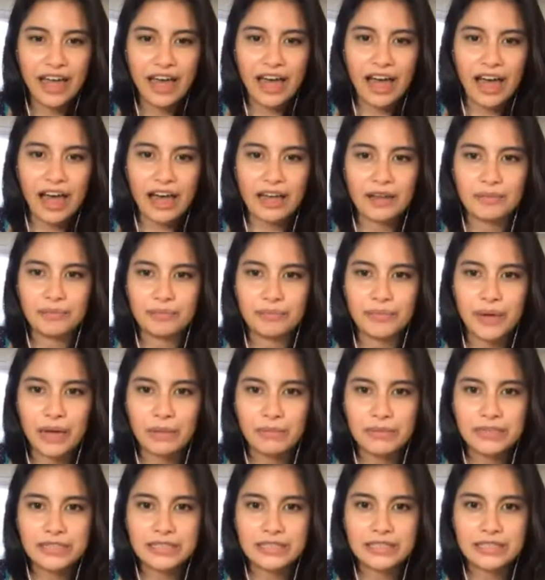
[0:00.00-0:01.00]
um,
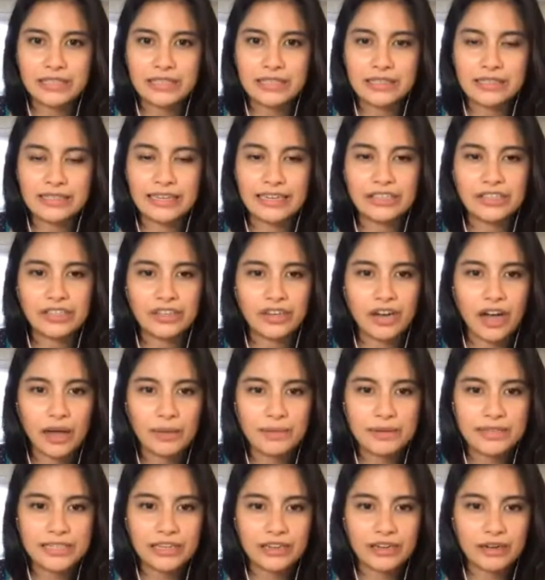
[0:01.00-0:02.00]
published this Nature
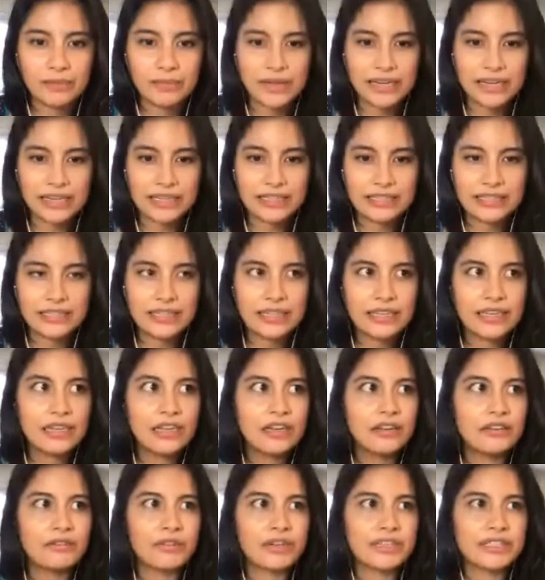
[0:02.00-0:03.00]
commentary piece
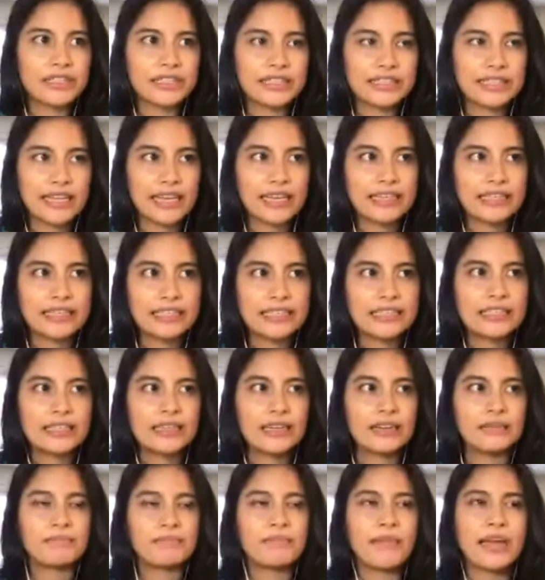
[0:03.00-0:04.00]
where she says
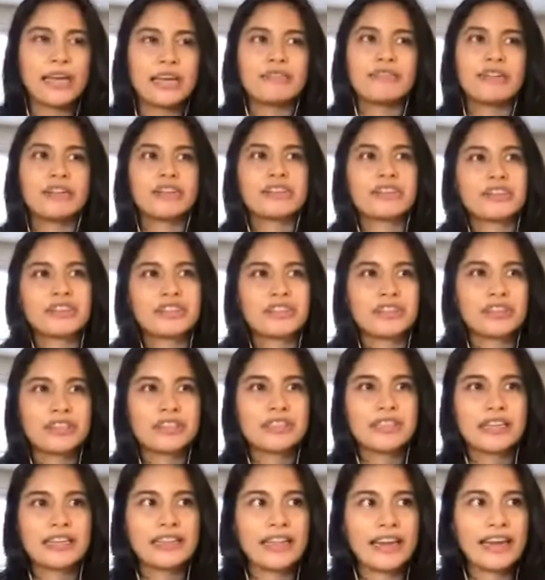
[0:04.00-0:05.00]
many researchers
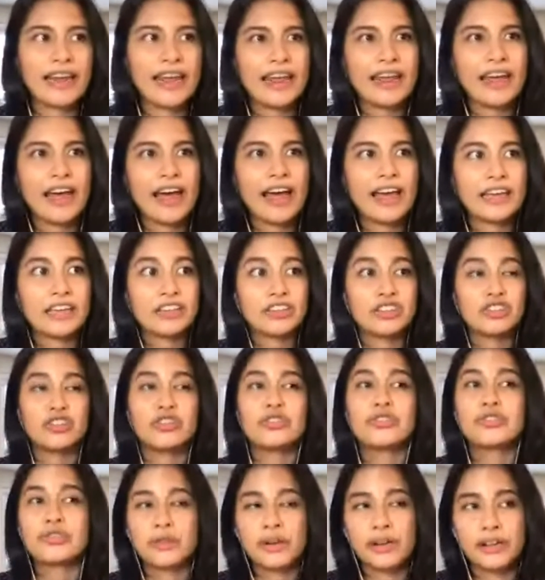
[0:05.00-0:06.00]
think that AI is
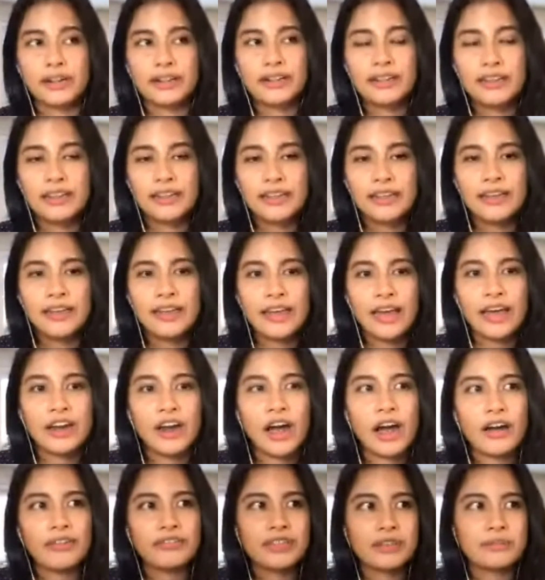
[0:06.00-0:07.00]
neutral and
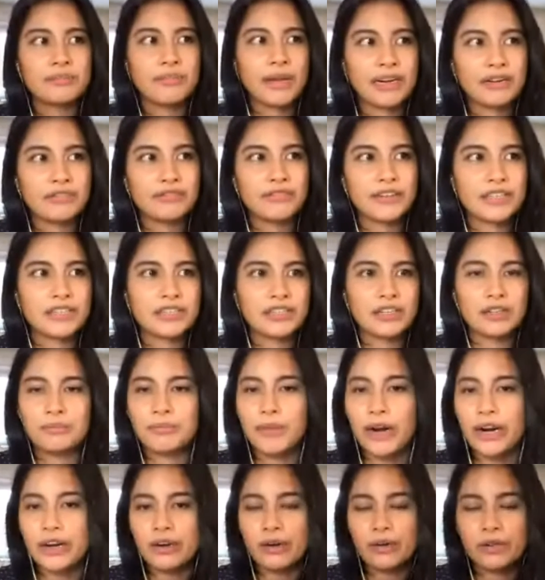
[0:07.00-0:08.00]
often beneficial,
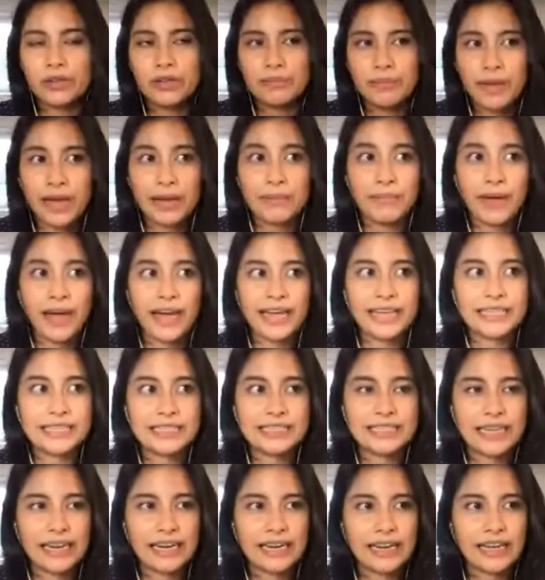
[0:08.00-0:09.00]
marred only by
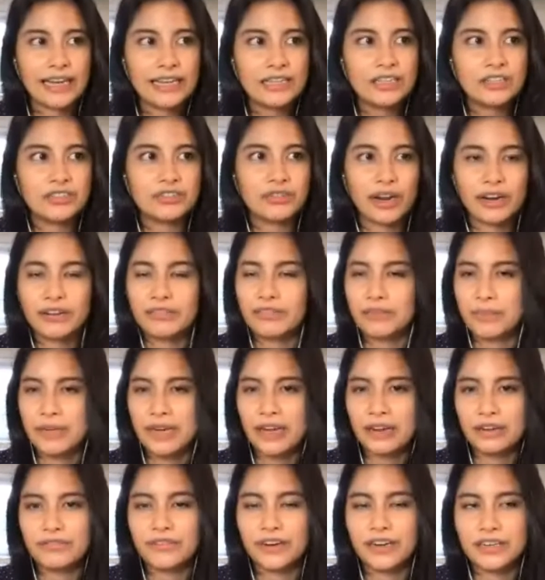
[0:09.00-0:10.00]
biased data drawn from an
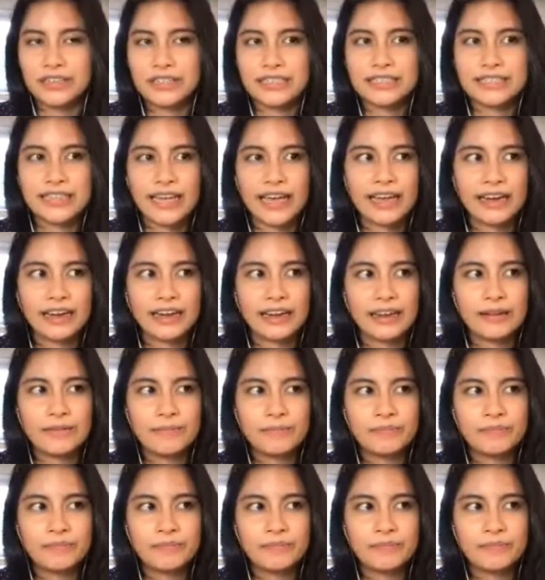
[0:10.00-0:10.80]
unfair society.